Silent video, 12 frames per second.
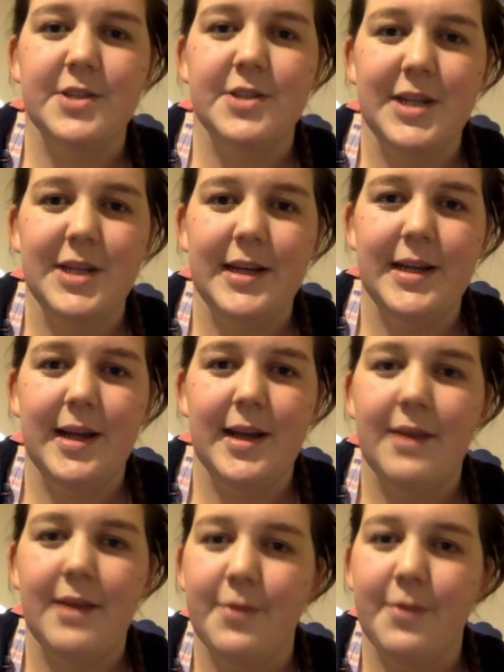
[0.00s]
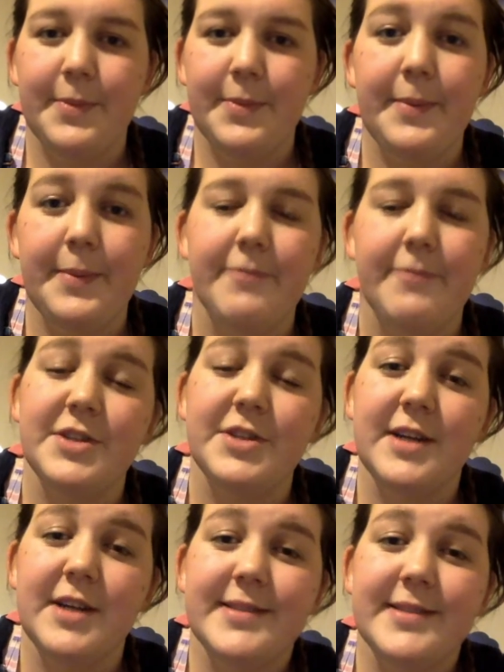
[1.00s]
she loves Rupert
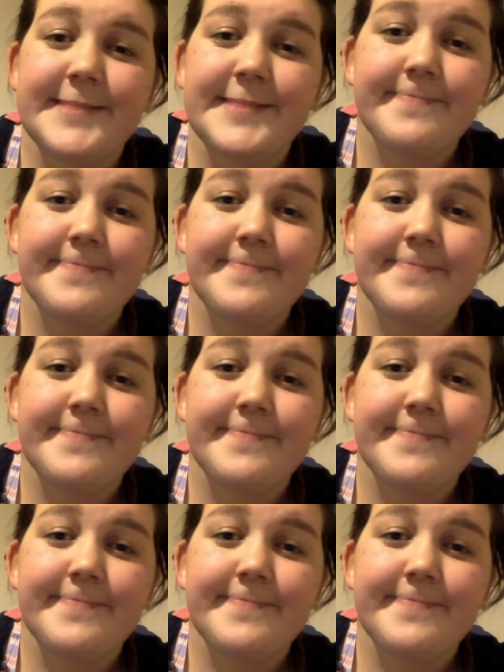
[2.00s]
Penry-Jones.